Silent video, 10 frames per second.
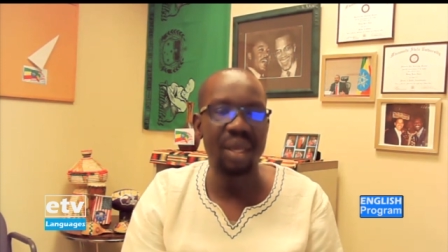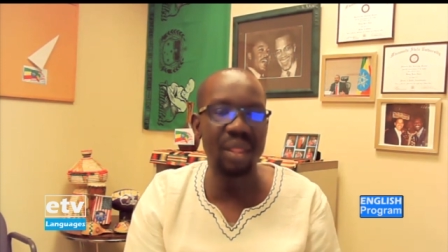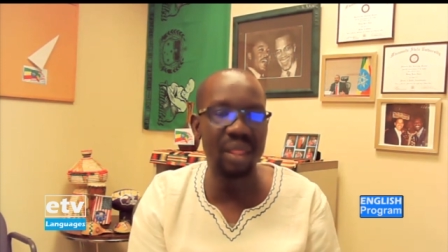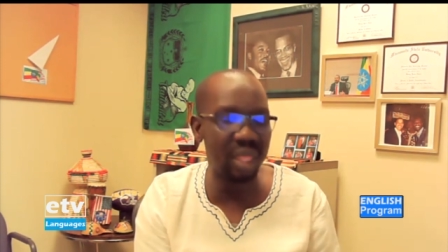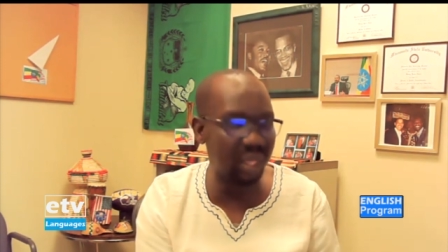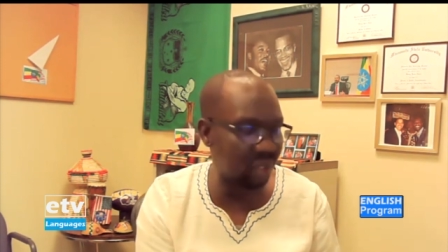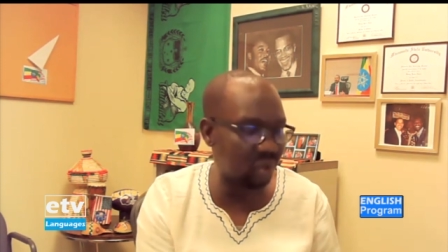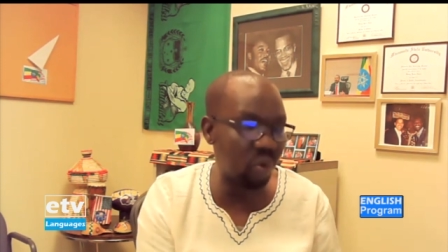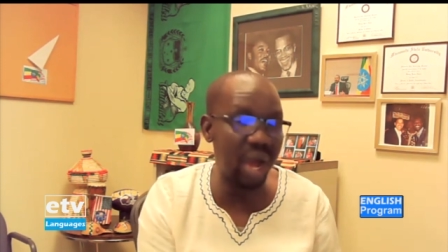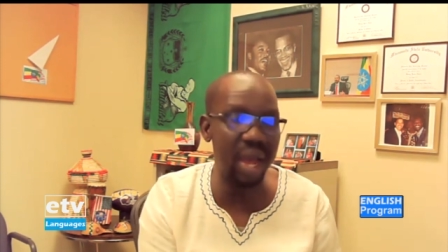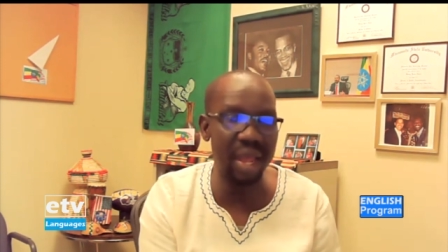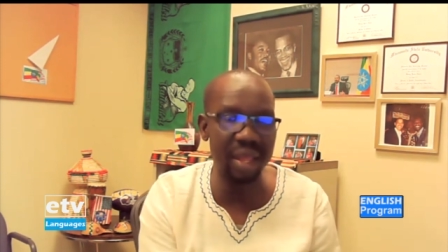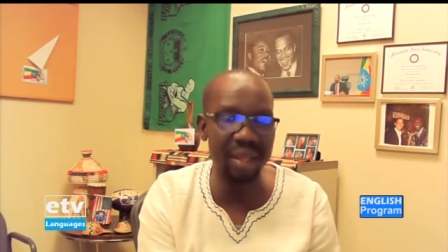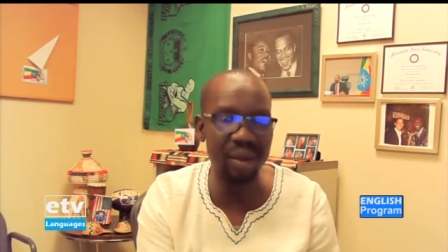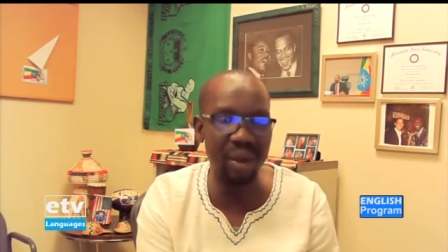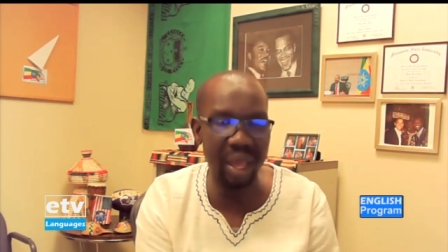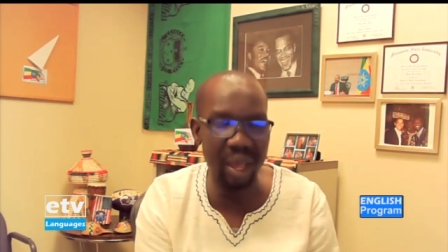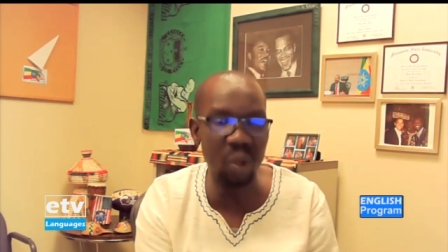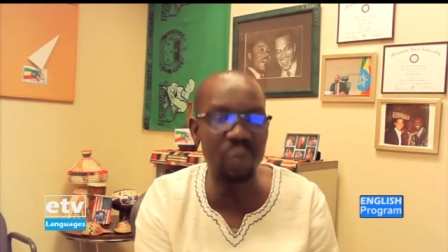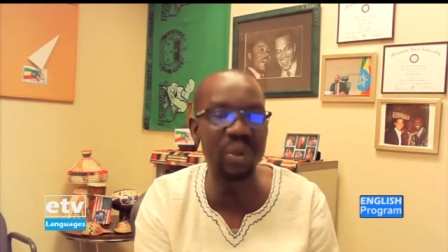This is why
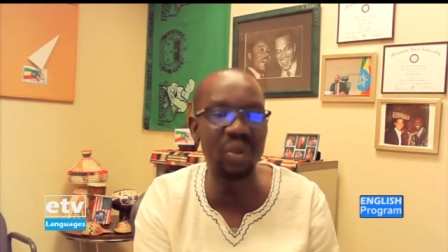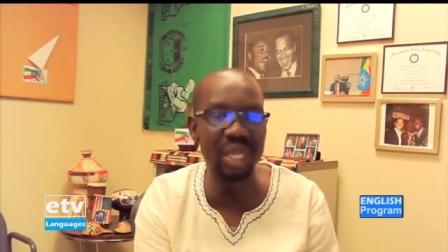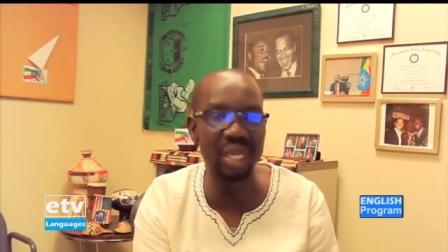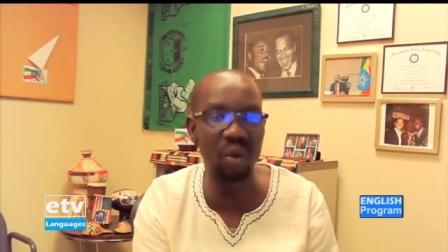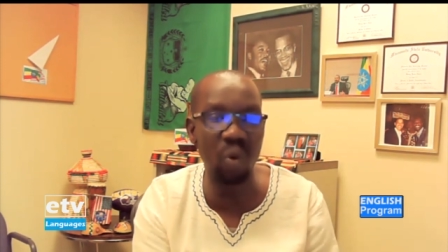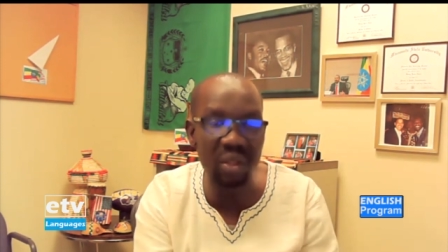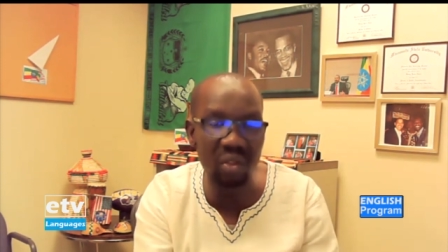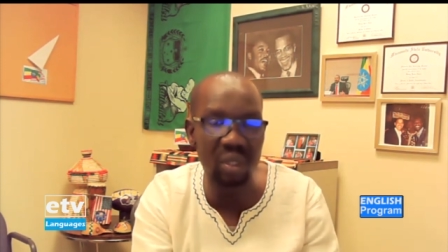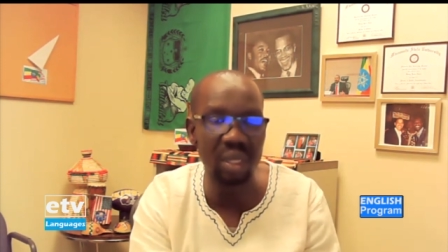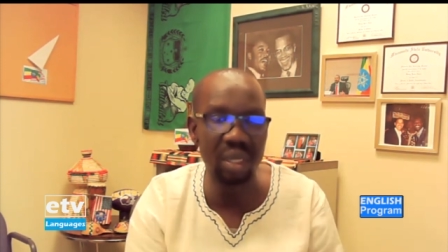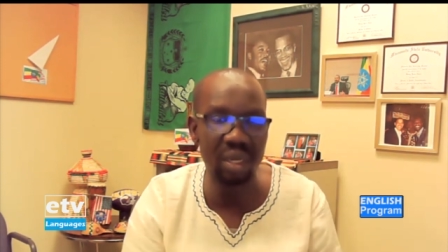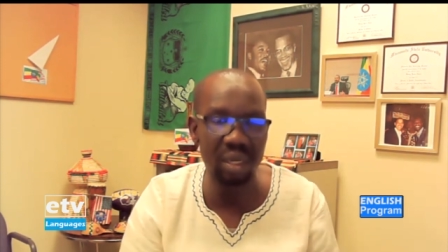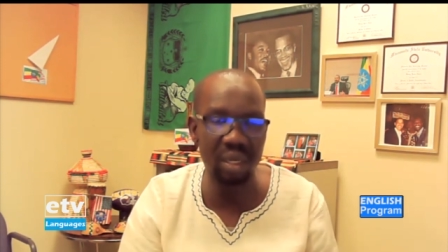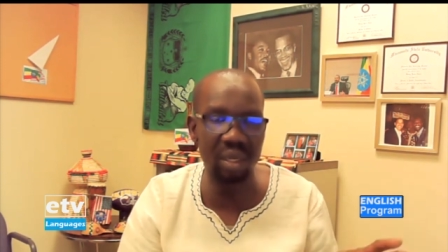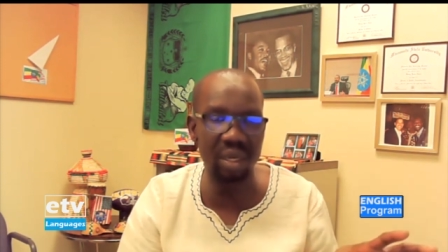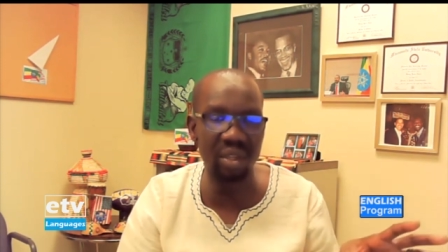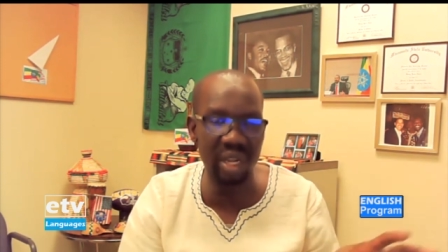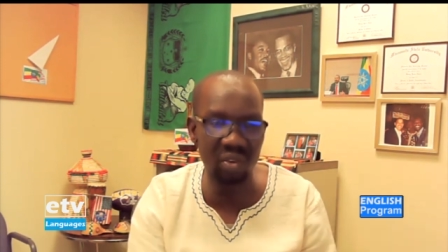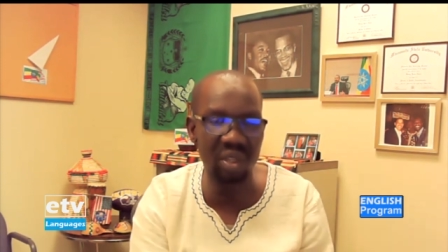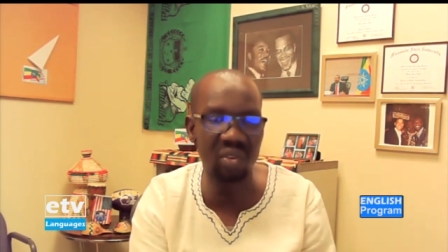help is needed. Once the
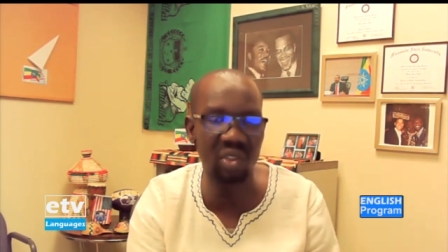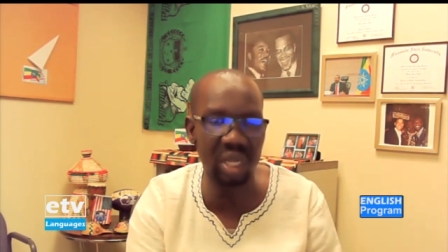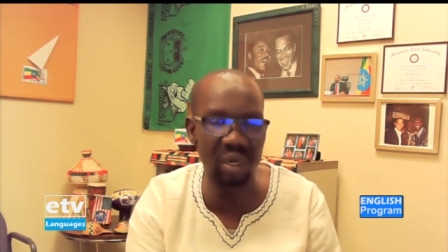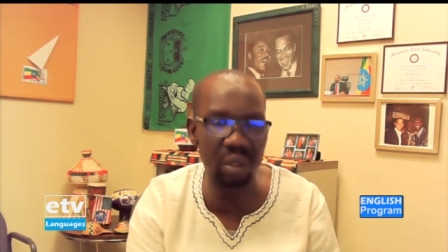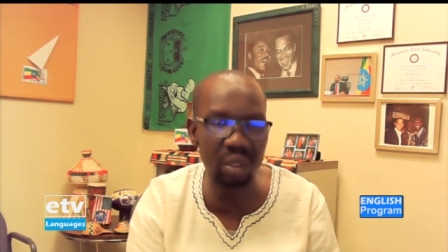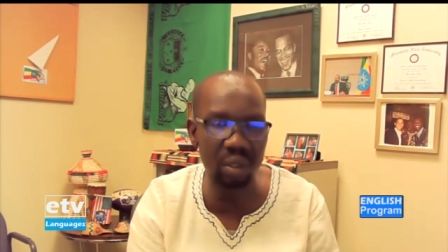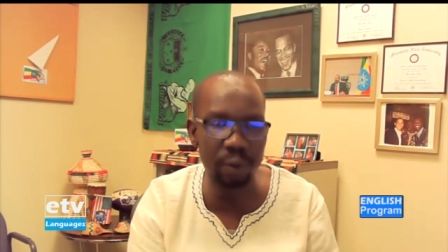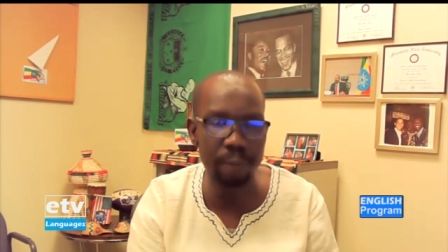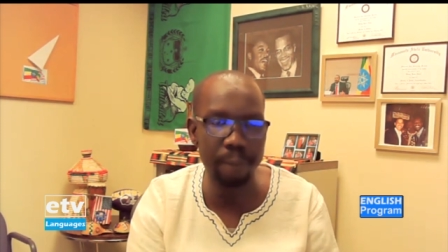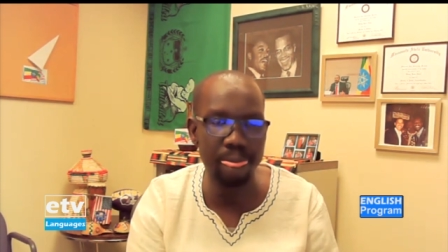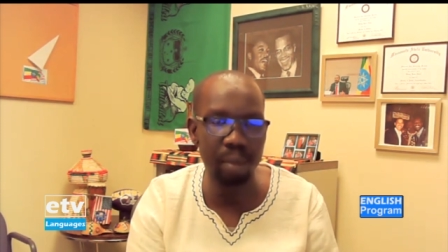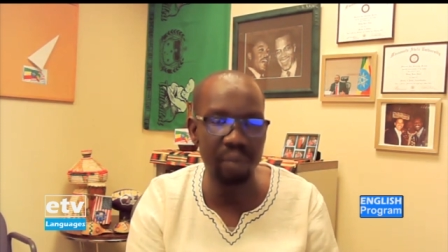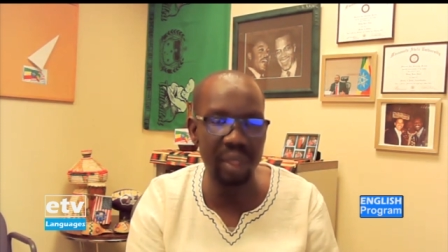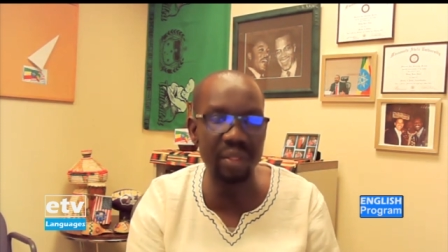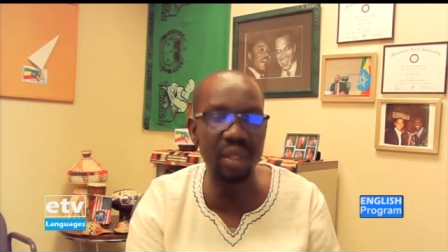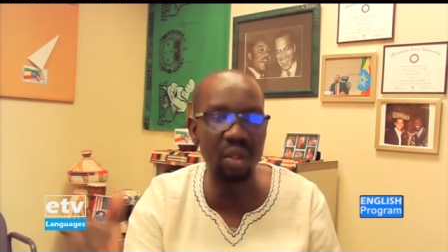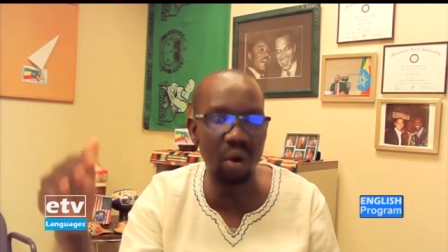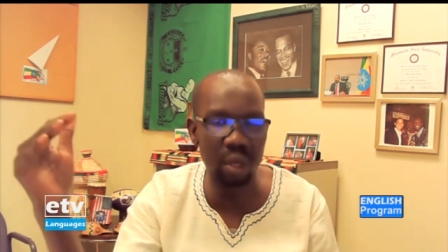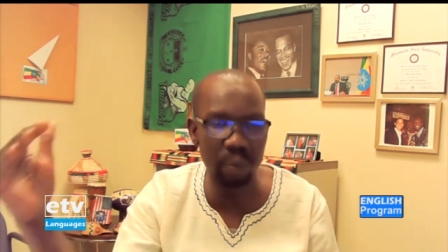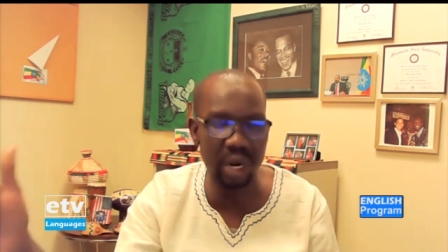dust is settled in the
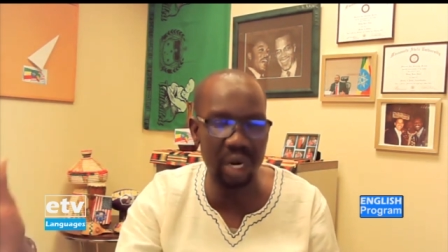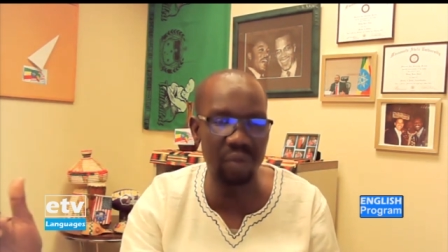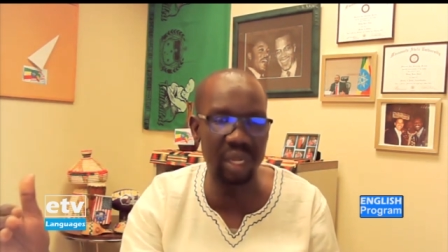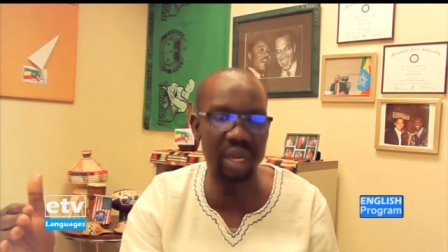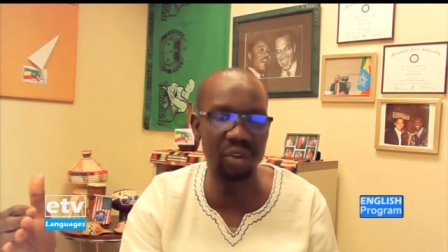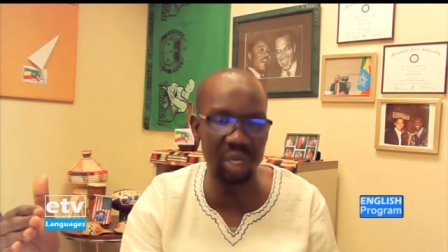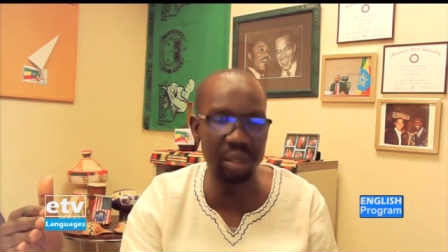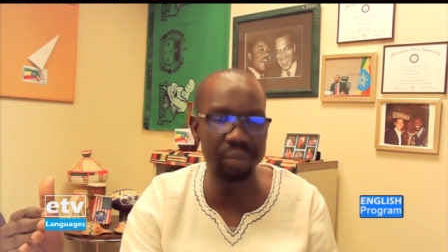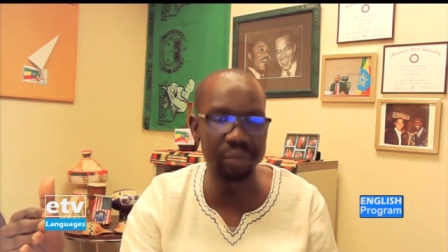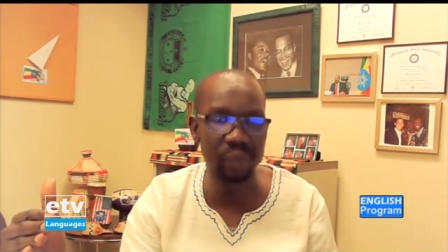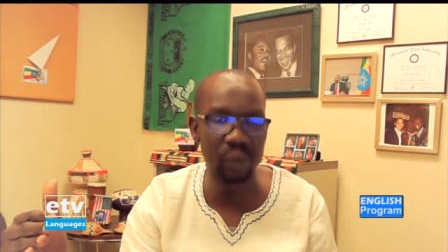northern part of the country,